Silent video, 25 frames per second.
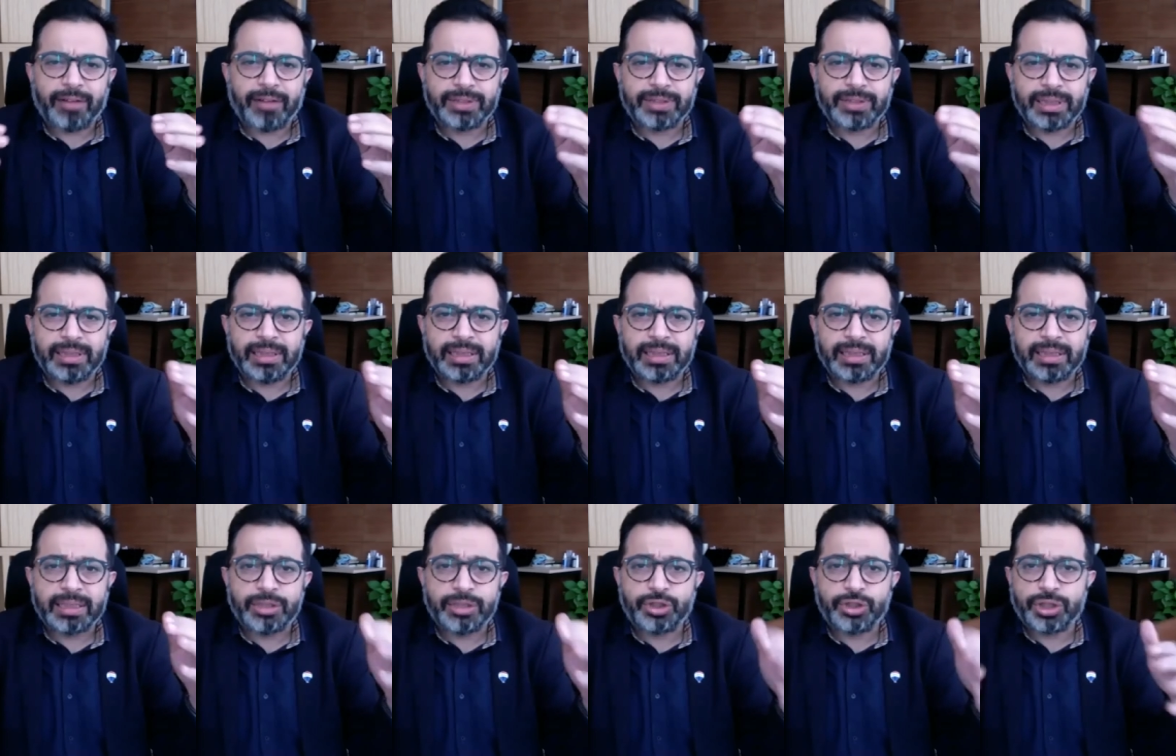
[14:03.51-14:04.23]
seen the
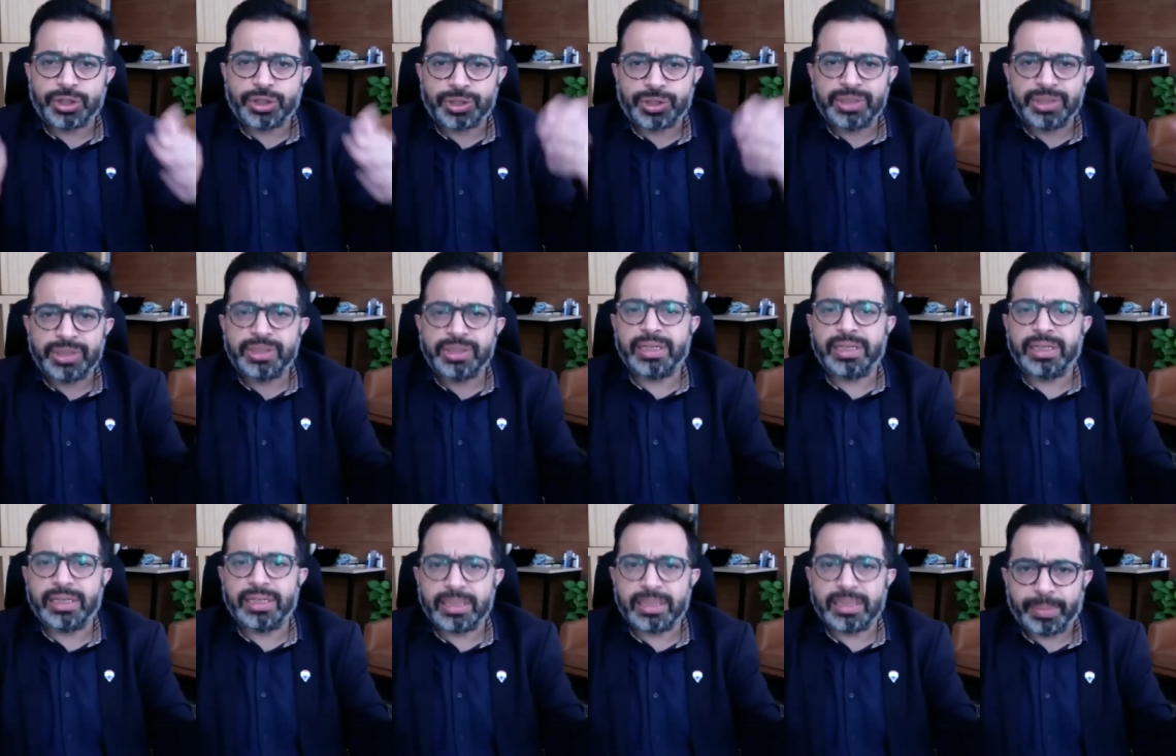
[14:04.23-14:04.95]
consistency
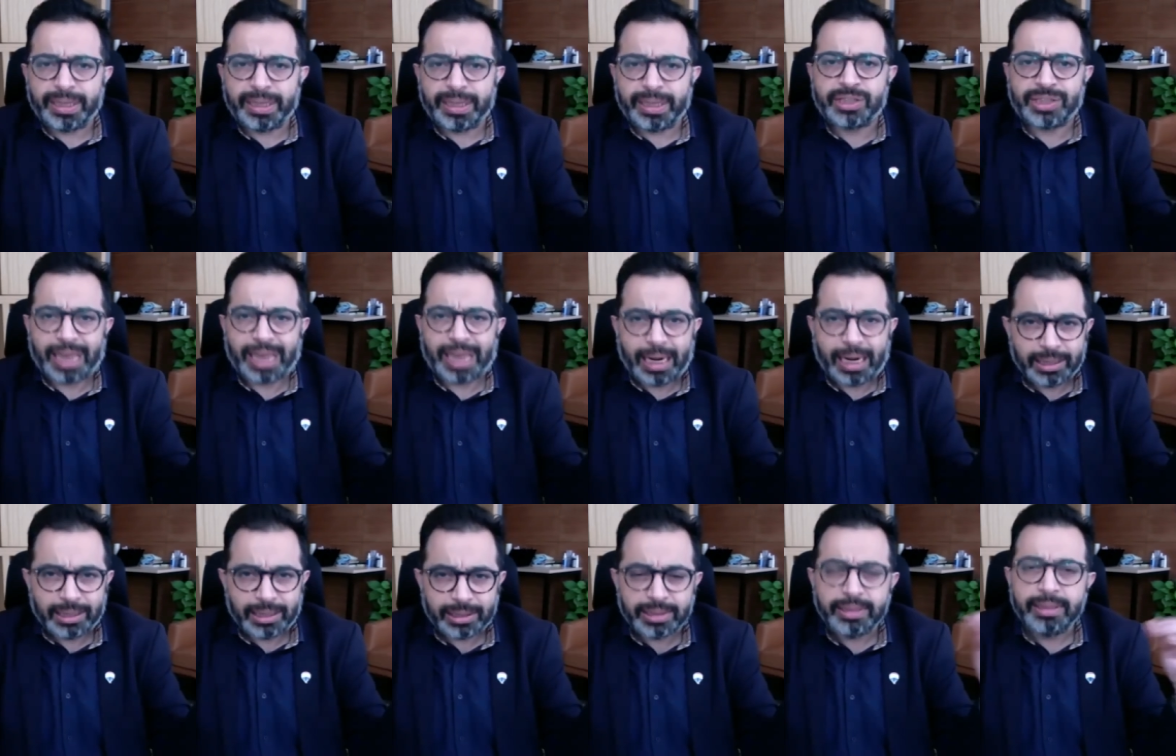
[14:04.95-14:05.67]
is the biggest
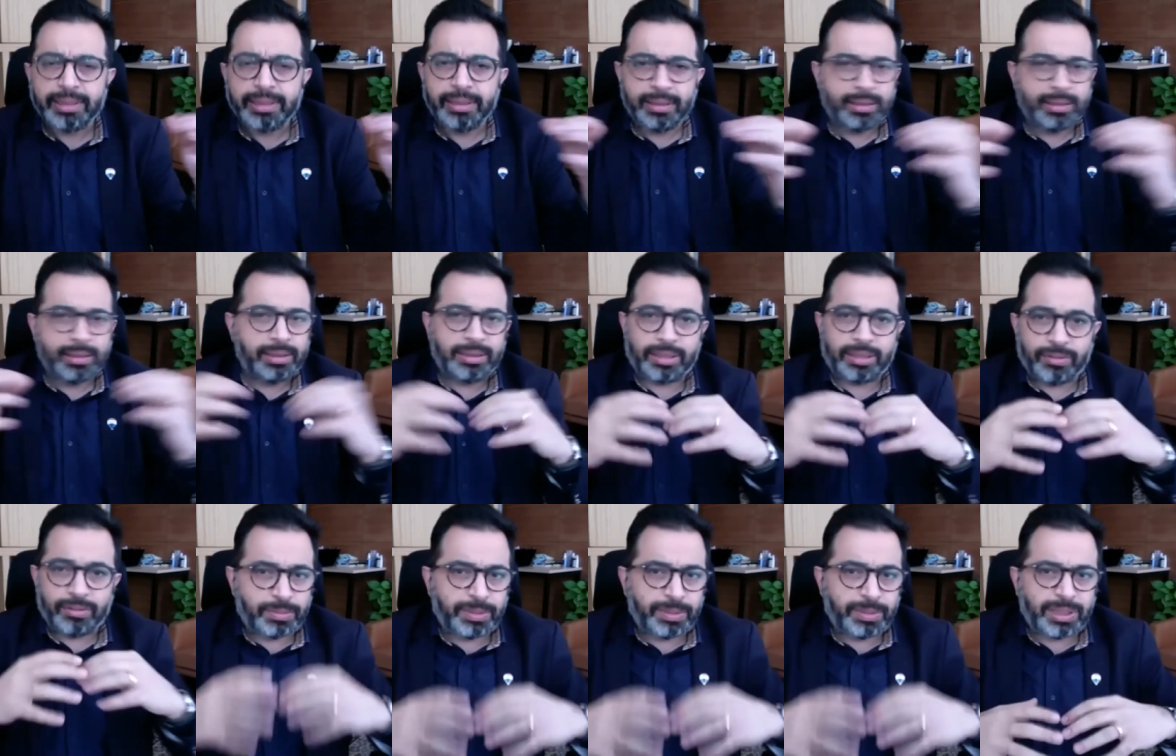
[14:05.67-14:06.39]
challenge service
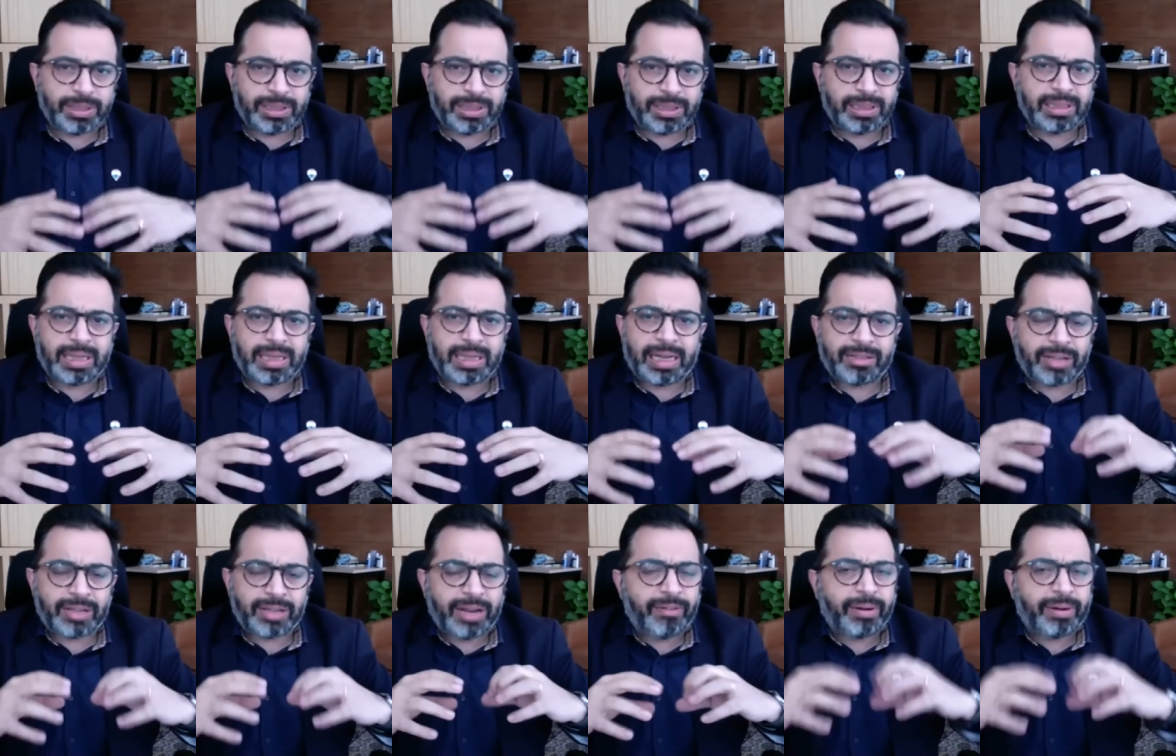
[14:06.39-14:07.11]
businesses has
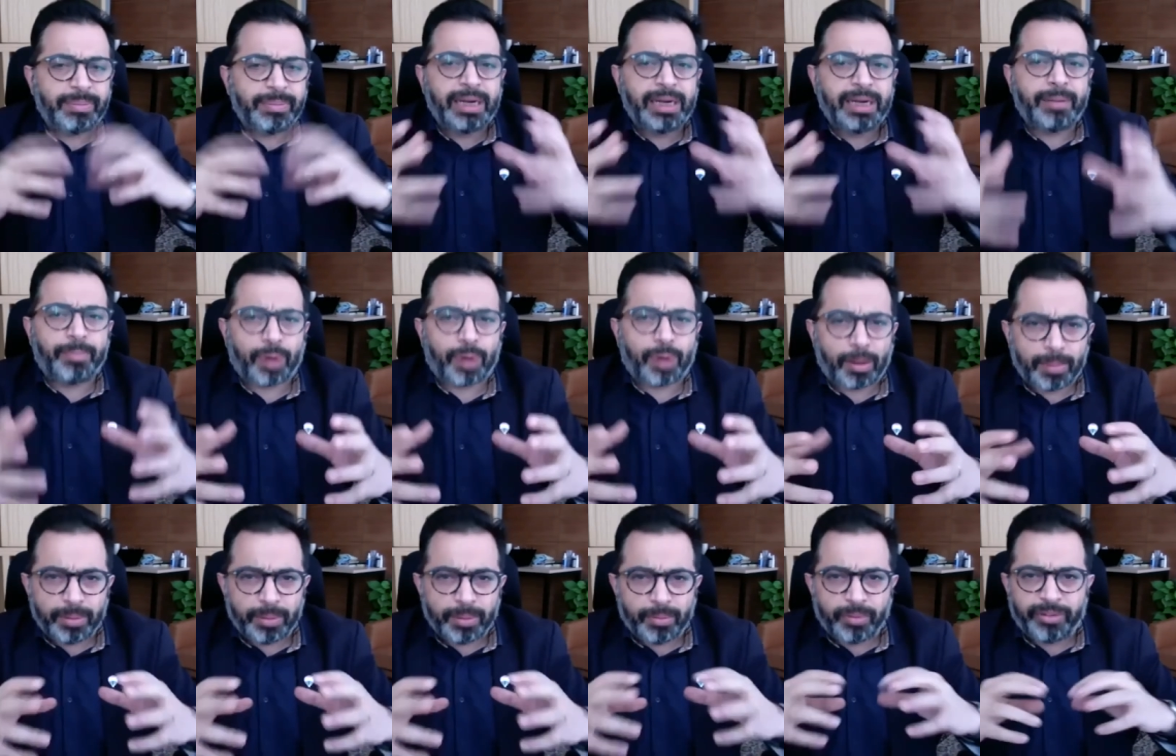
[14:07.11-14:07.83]
never been a
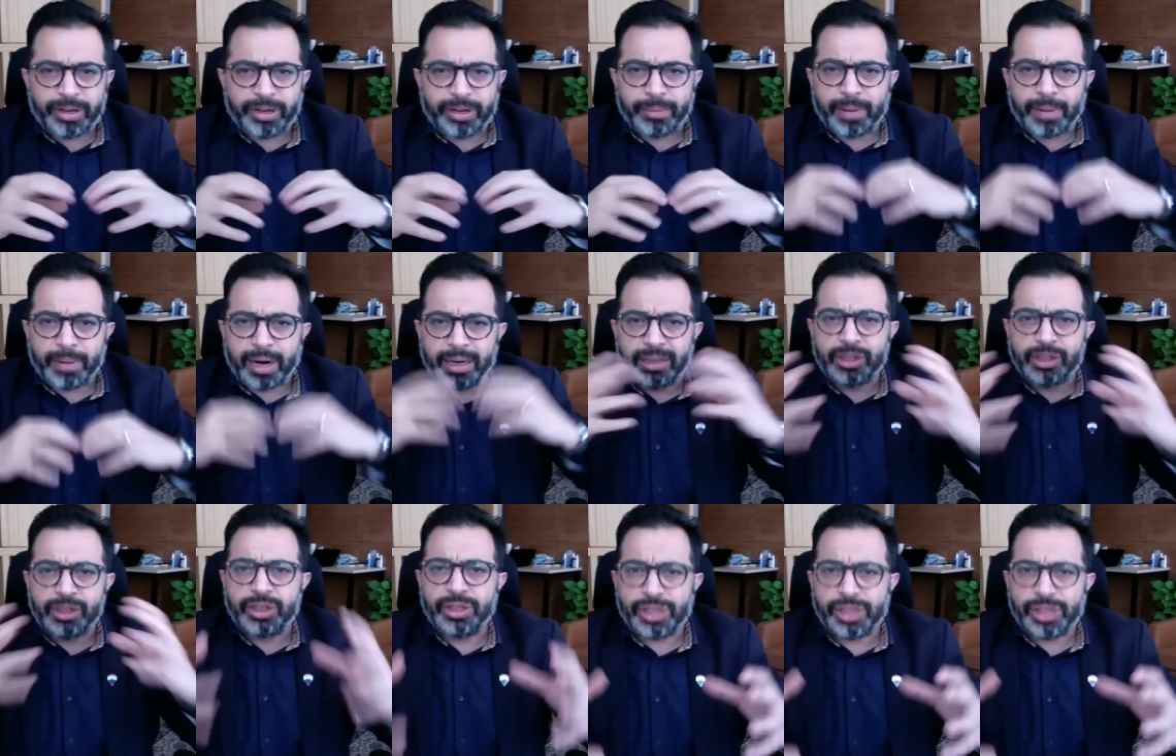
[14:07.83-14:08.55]
problem of
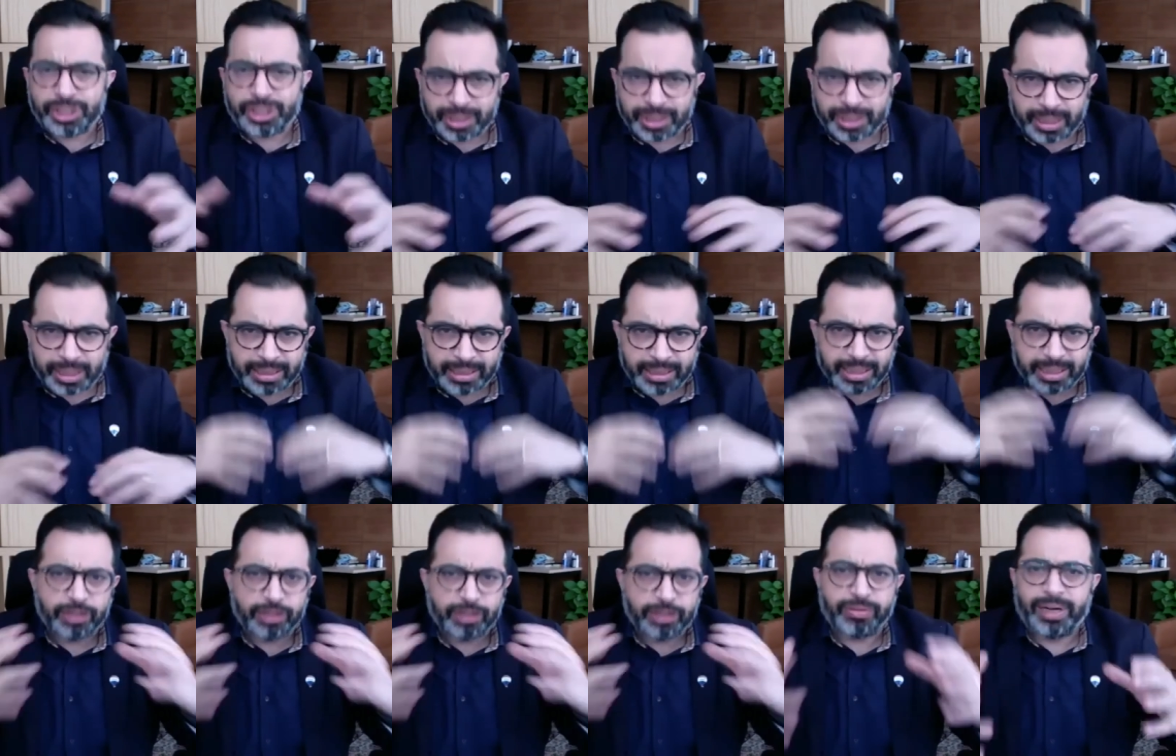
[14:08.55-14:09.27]
demand generation and
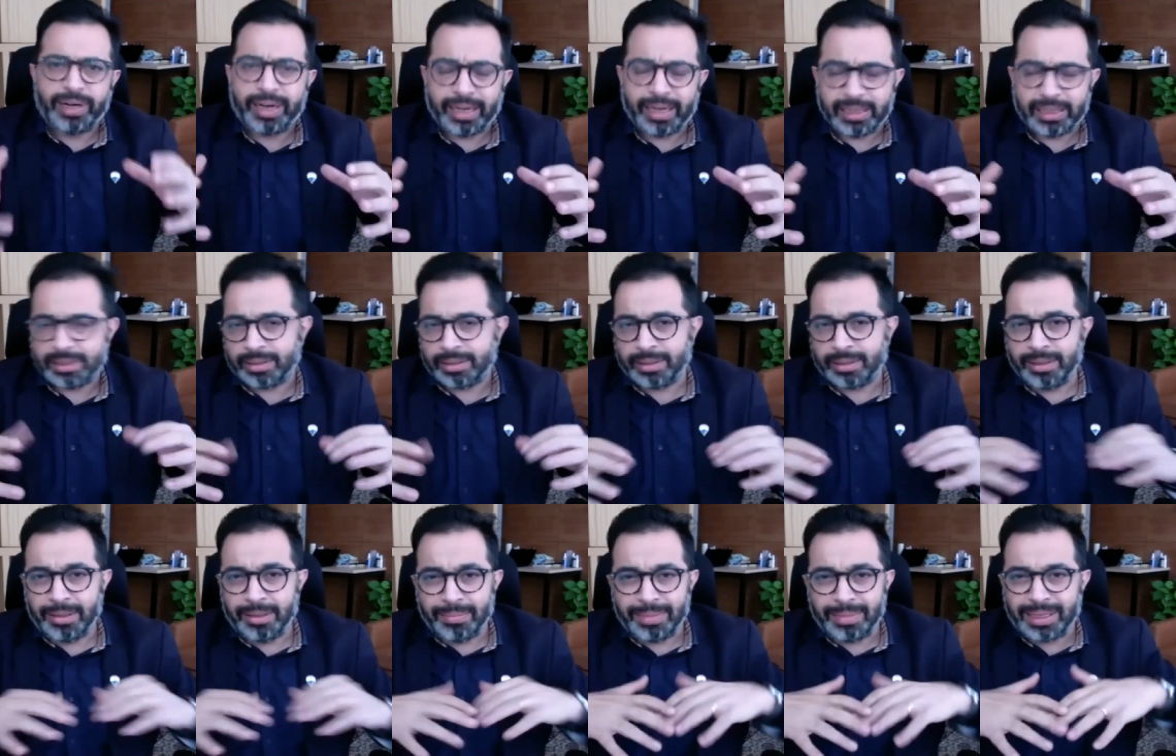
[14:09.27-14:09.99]
things of that nature
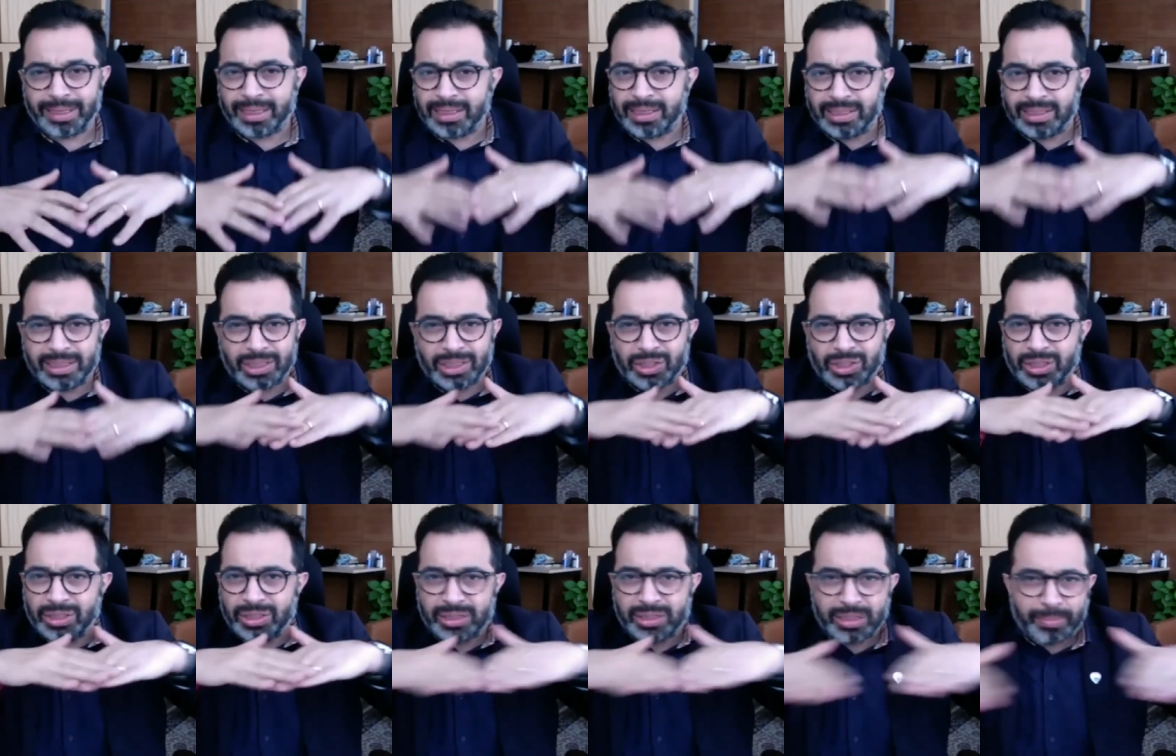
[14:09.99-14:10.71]
but
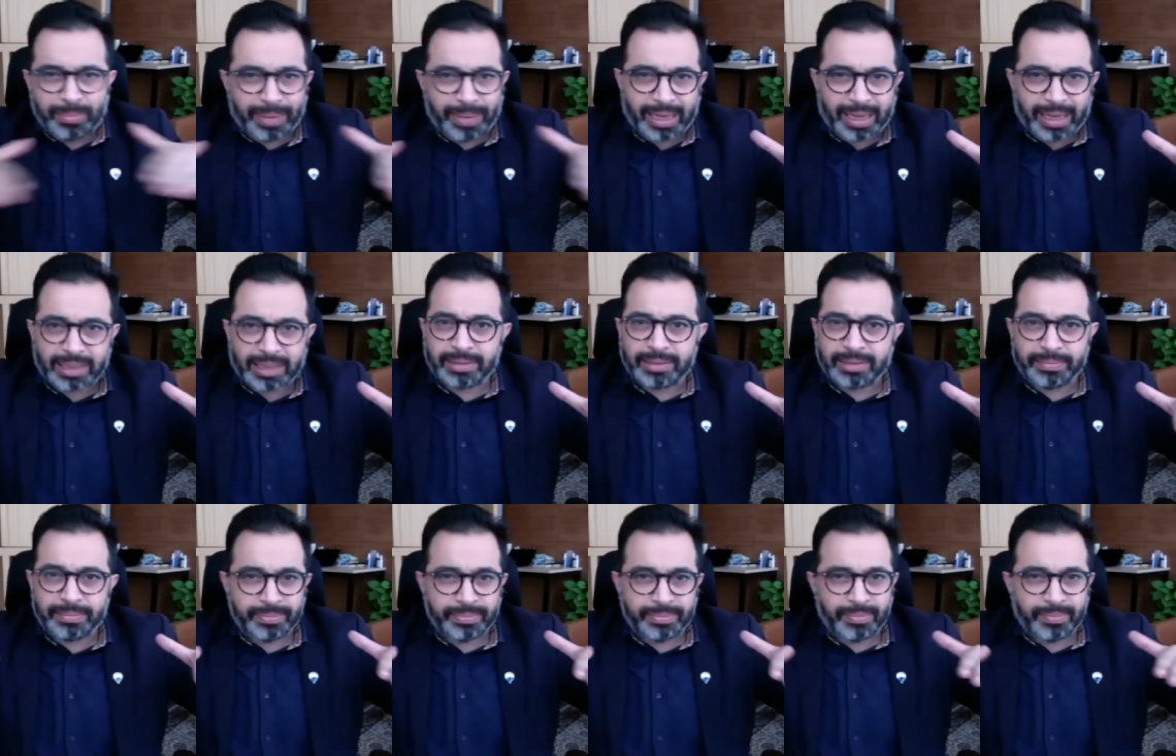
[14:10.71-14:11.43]
consistency
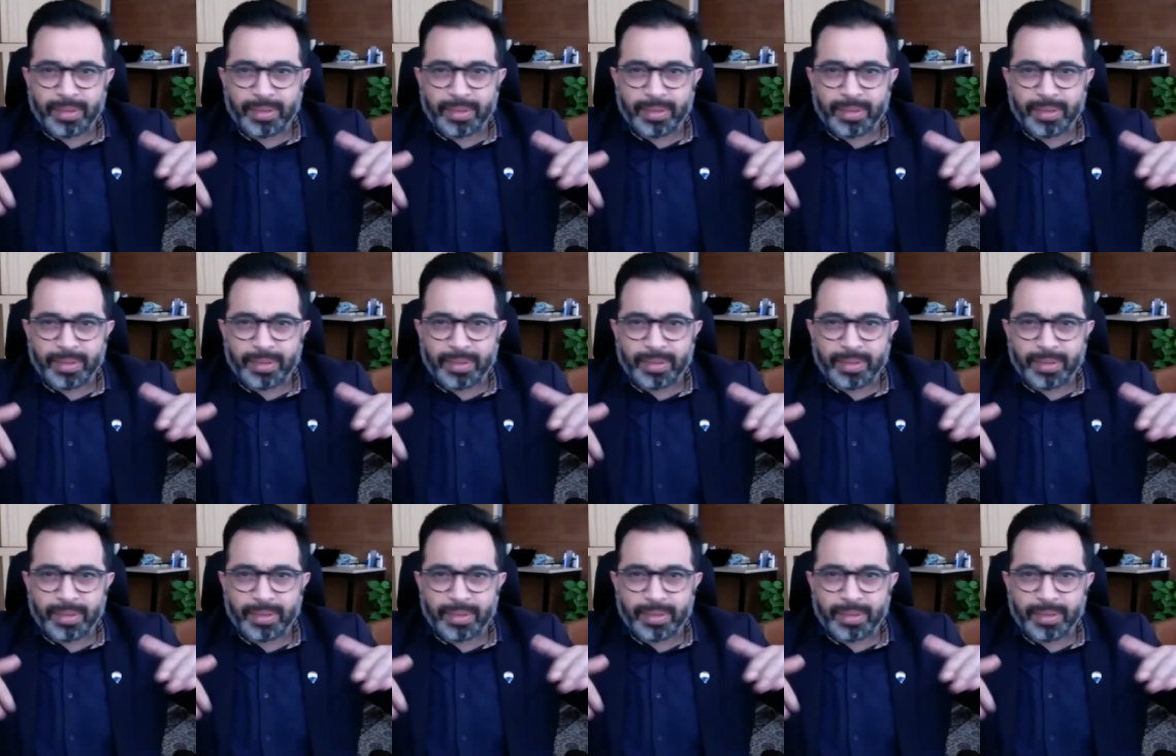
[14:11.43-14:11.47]
breaks